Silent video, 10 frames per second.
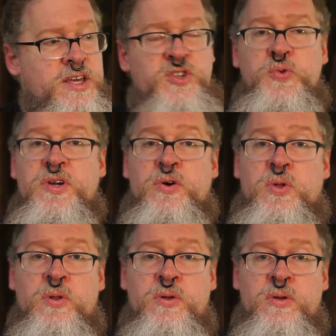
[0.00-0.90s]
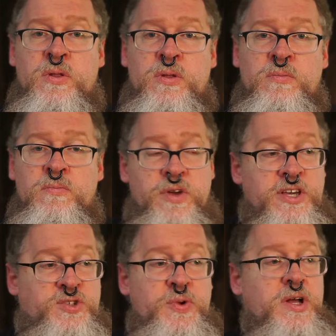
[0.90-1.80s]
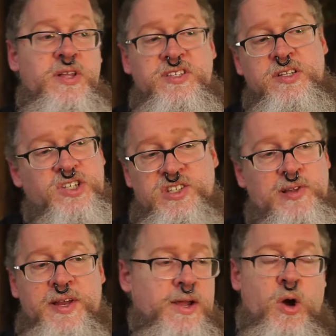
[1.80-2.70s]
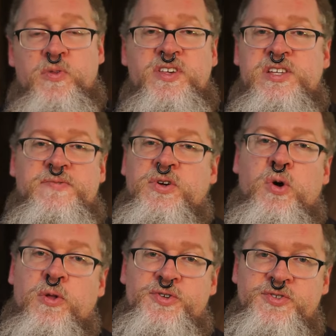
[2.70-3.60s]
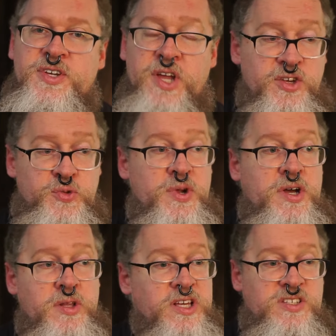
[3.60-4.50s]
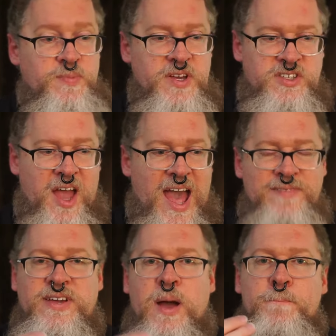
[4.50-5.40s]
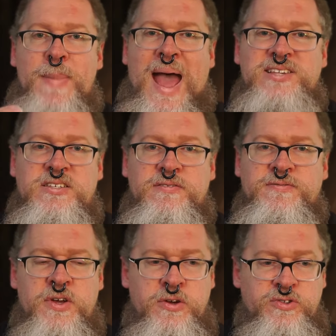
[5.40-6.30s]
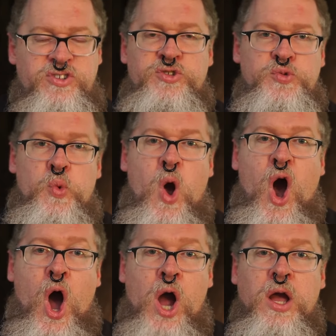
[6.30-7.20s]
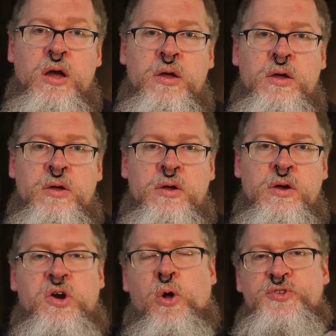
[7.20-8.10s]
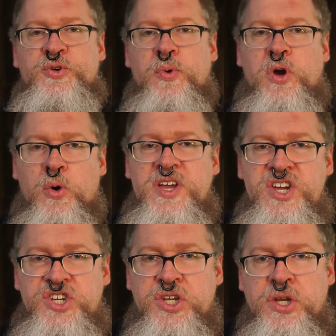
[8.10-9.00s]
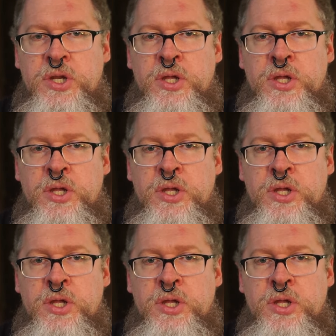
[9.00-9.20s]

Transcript: Israel Israel isn't just letting all these different cultures in. Israel is is having a massive, strong cultural cohesion.